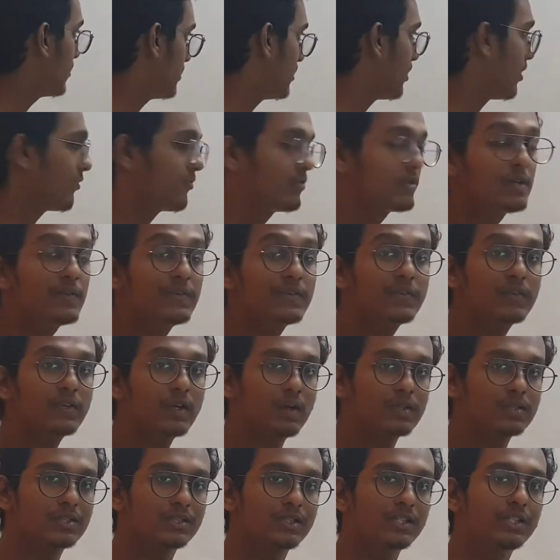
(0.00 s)
of drift
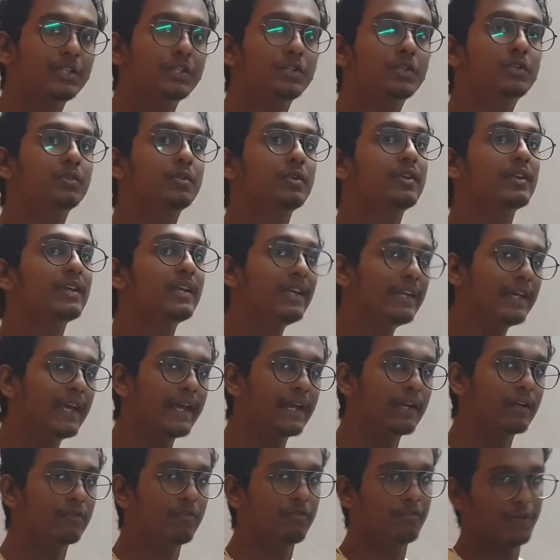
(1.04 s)
velocity to
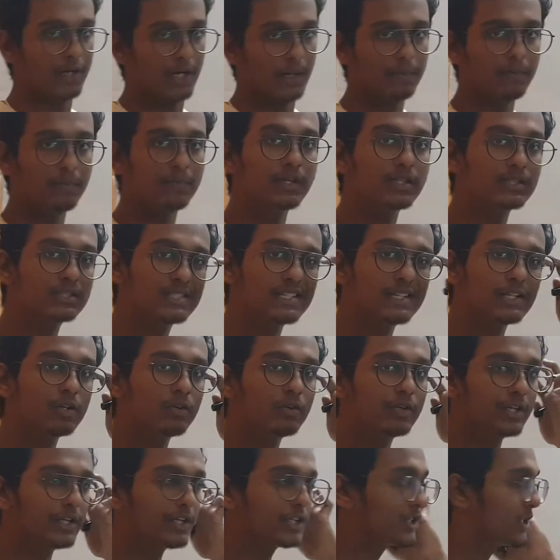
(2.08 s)
regain from
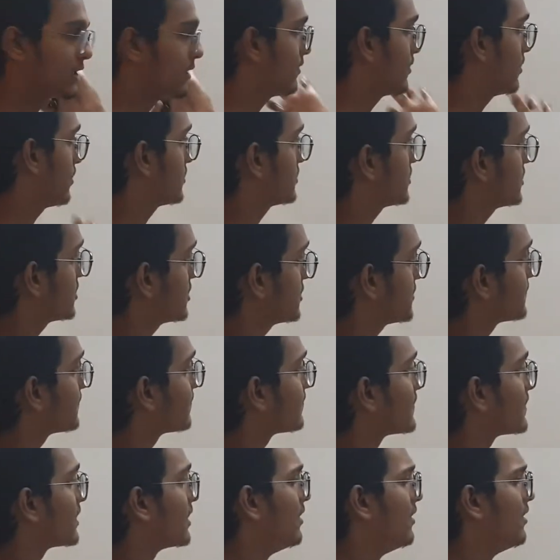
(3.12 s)
0 initial velocity.
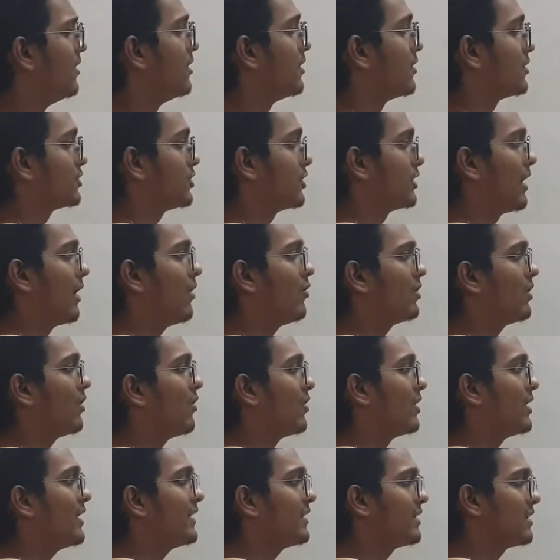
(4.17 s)
So now the
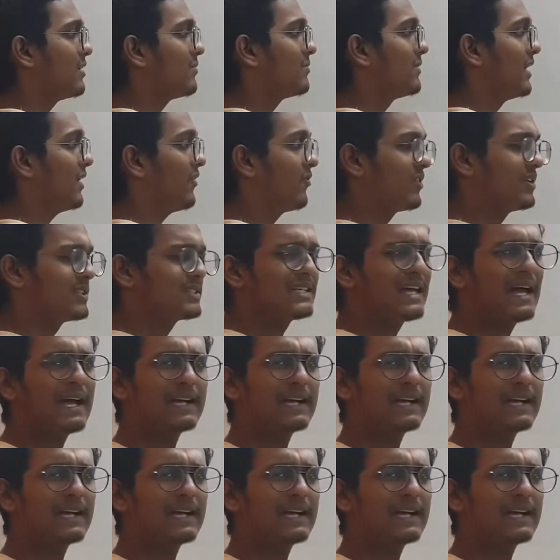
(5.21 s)
only term left is